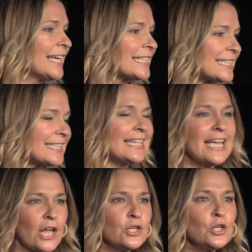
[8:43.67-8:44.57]
see
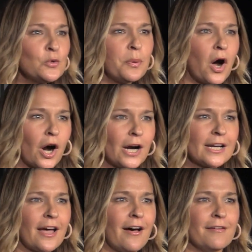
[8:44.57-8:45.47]
a new part
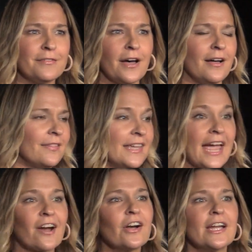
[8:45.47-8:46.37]
of the
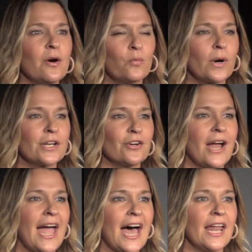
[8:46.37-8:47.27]
area where you're
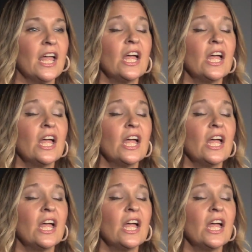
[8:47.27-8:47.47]
at,